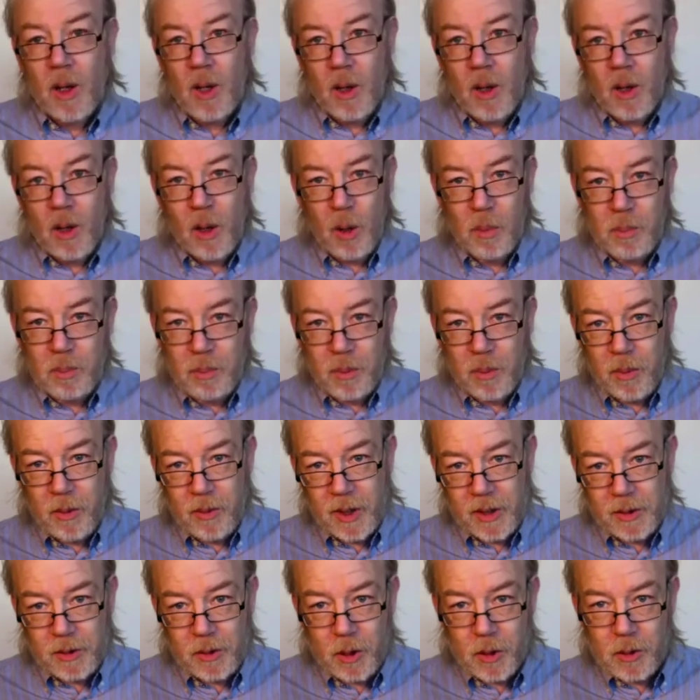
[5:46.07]
Hope
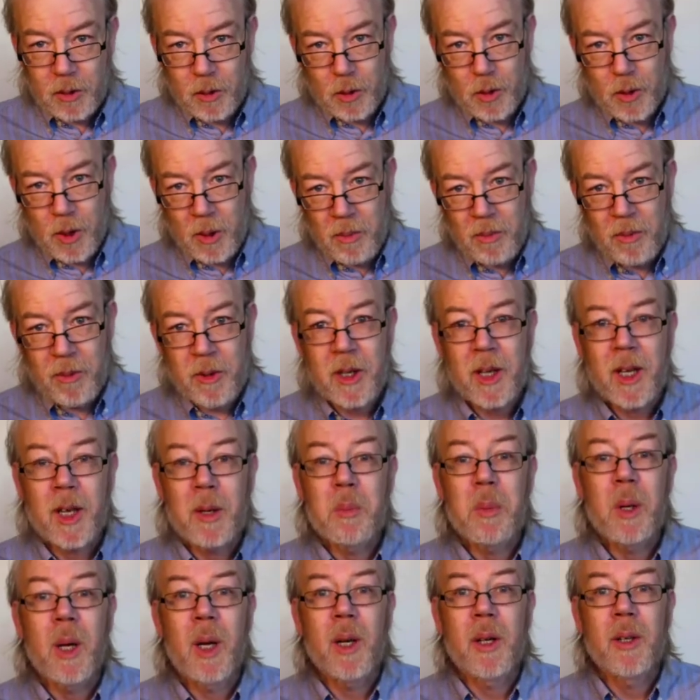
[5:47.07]
that taught you something
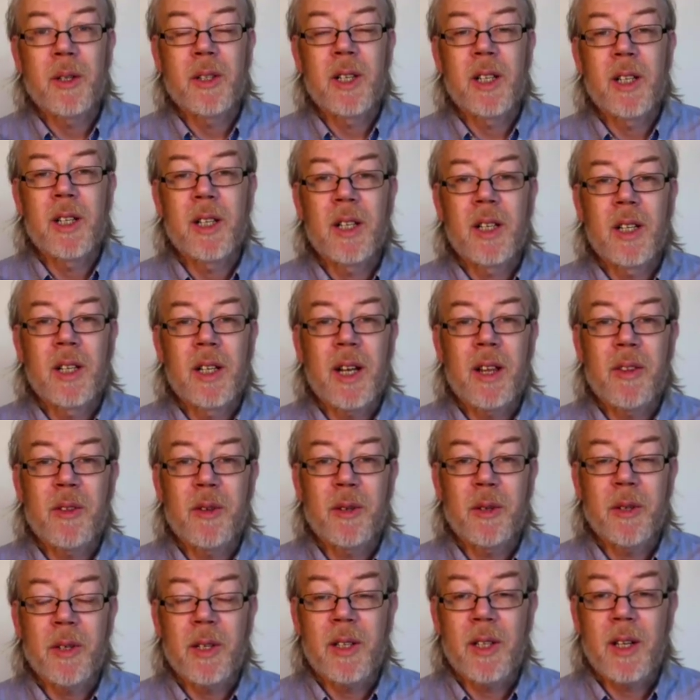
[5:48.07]
about
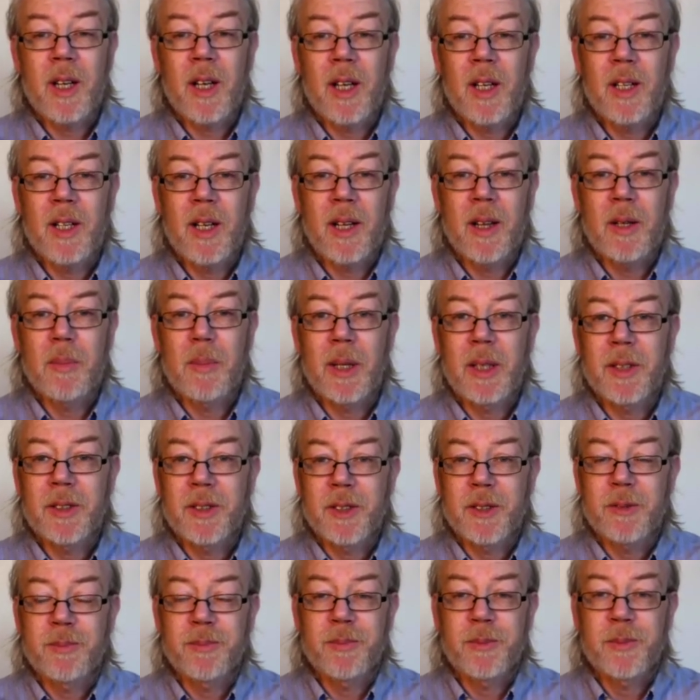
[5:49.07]
leather and leather
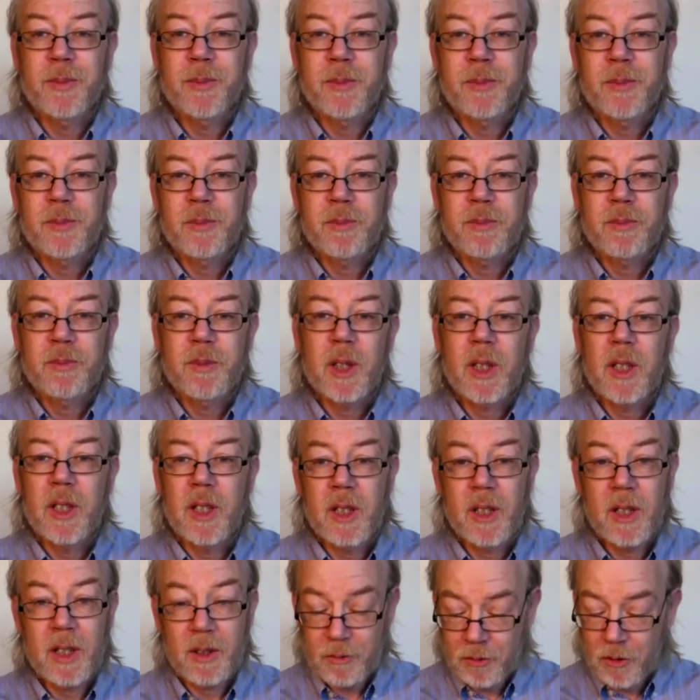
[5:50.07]
belts.
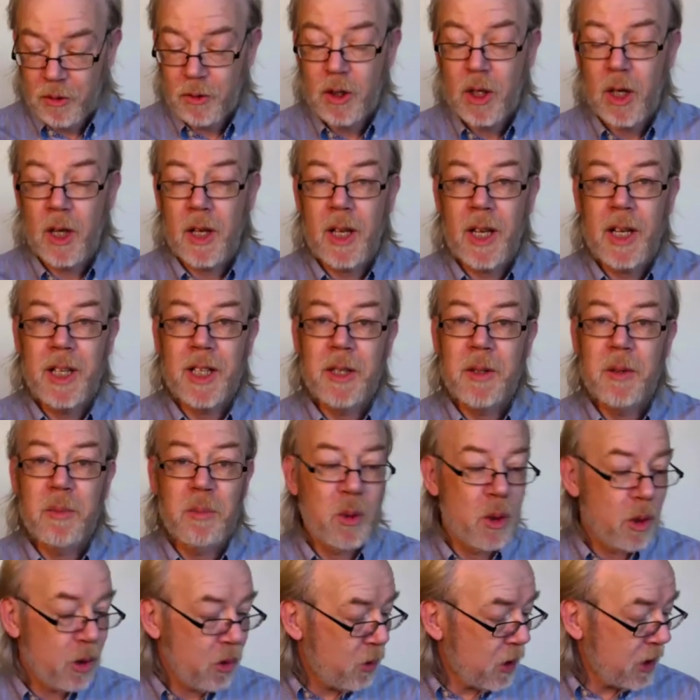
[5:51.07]
If you've got any
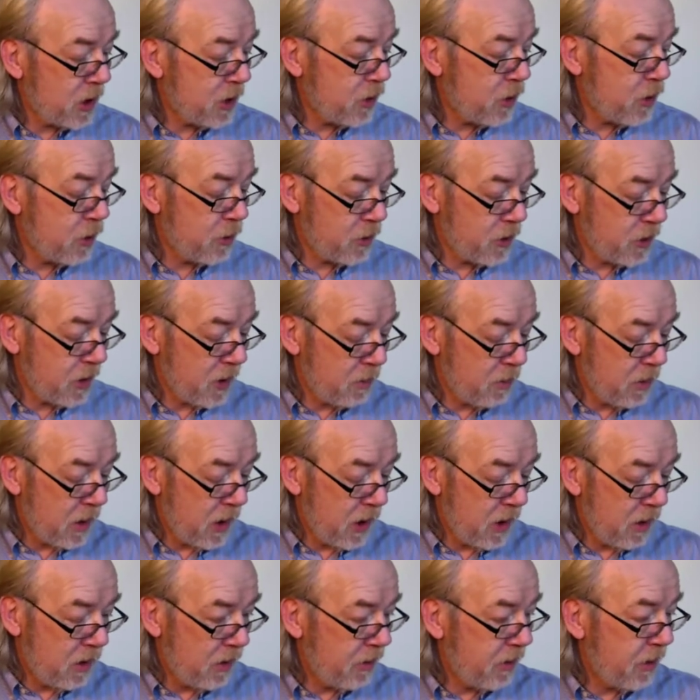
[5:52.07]
more questions
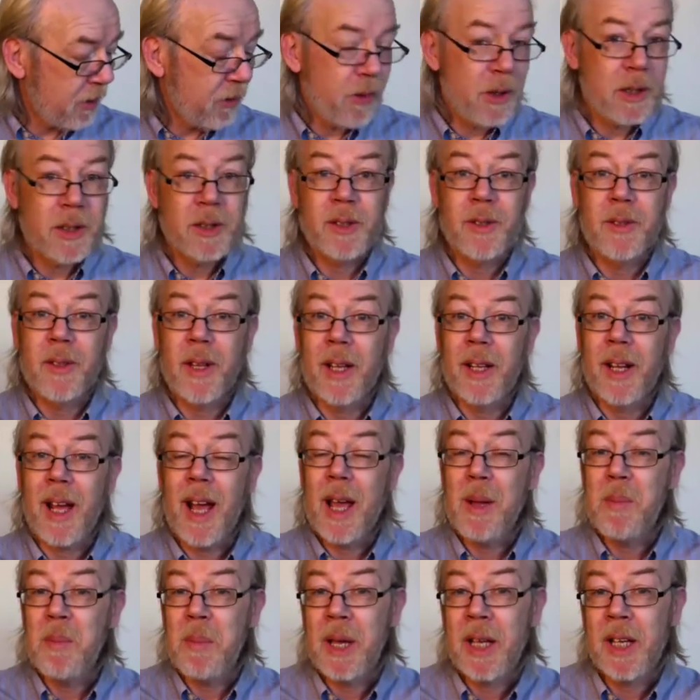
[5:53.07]
about the things that
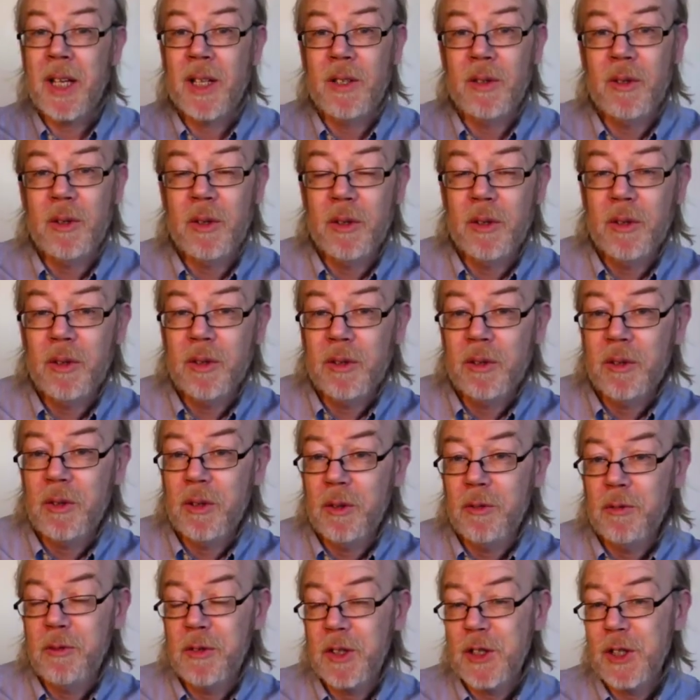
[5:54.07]
I make,
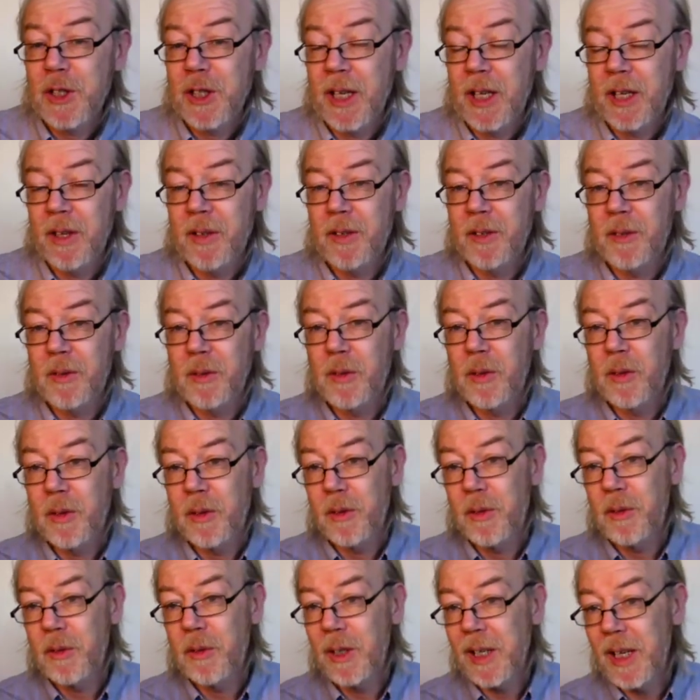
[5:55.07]
or fish leather,
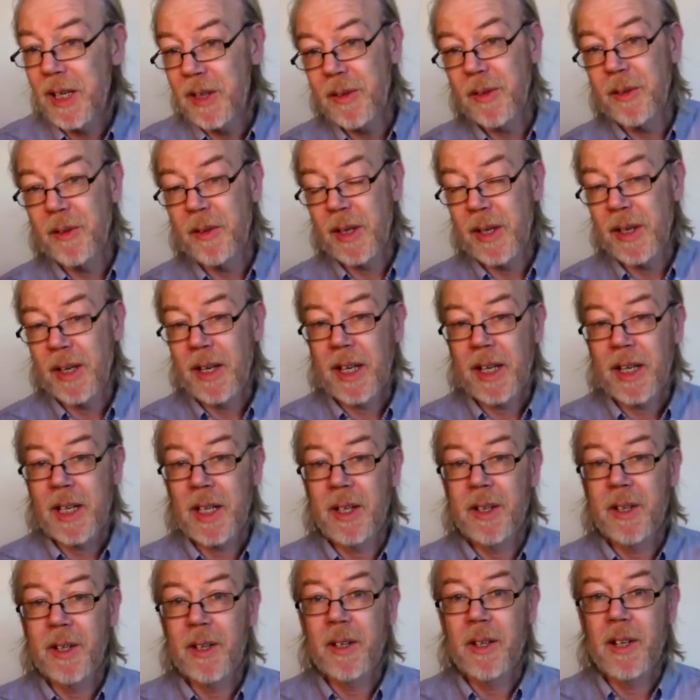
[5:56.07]
or leather that I
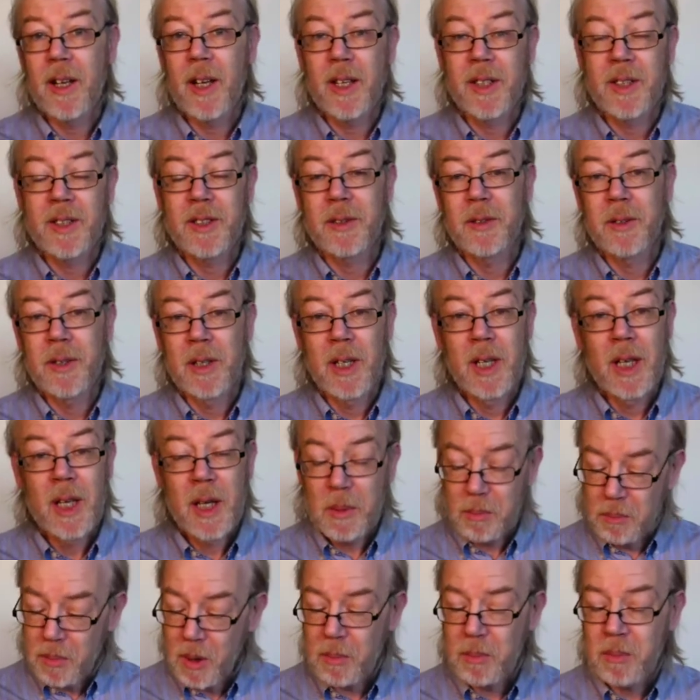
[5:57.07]
can answer,
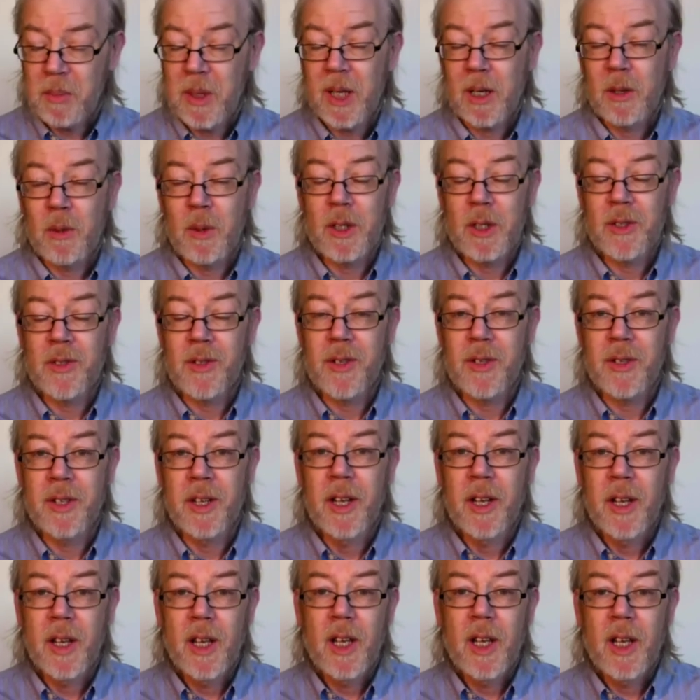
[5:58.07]
pop me a question,
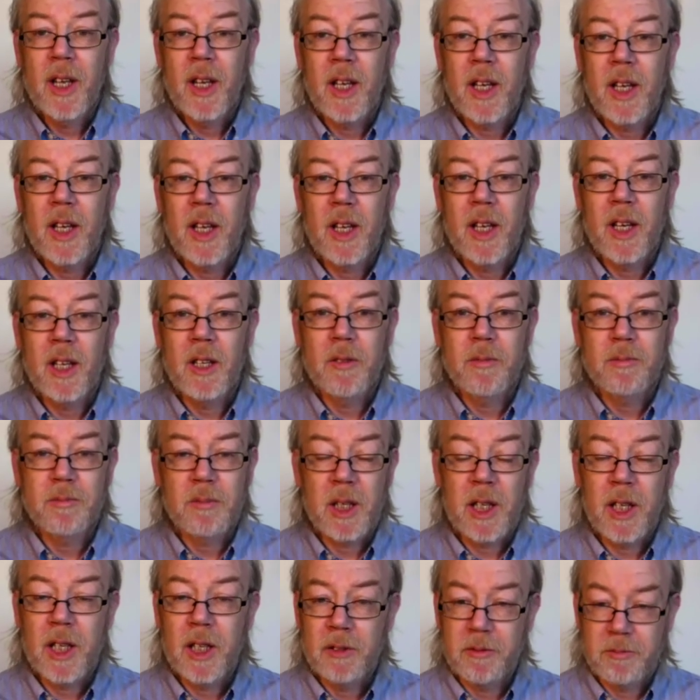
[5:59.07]

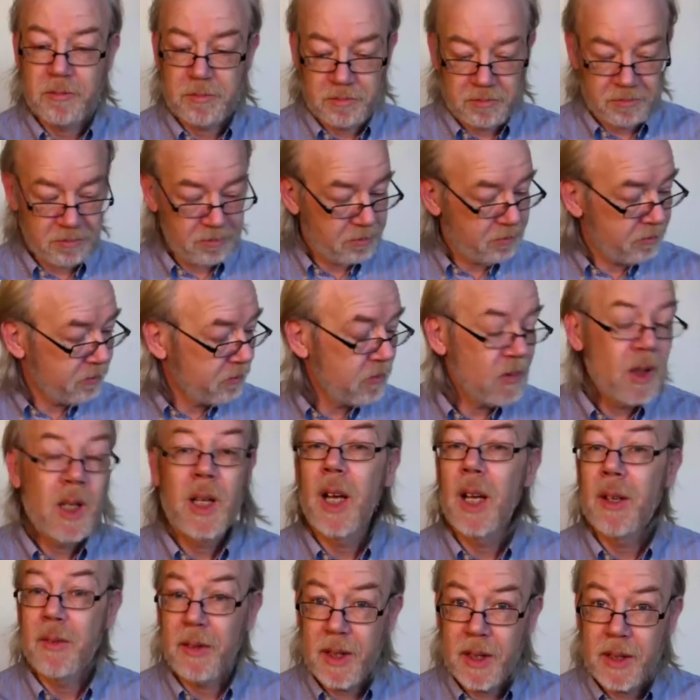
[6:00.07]
and
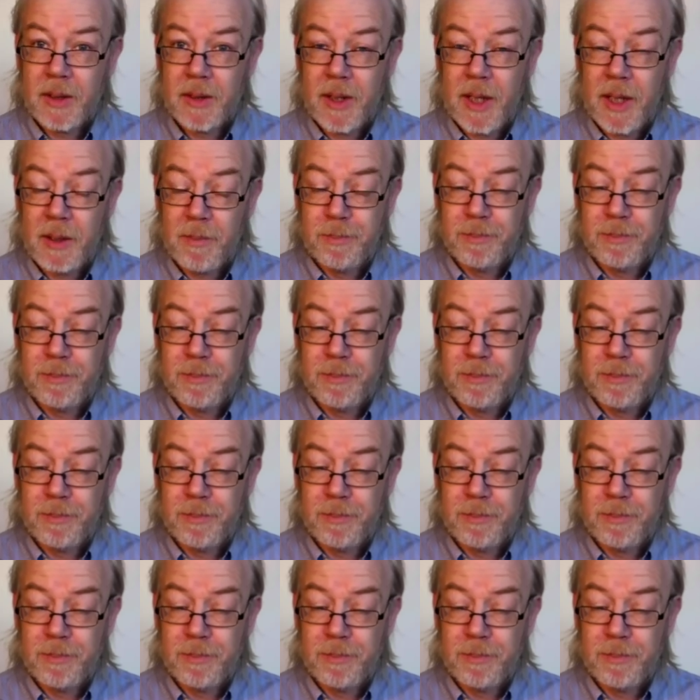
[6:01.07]
have a nice day.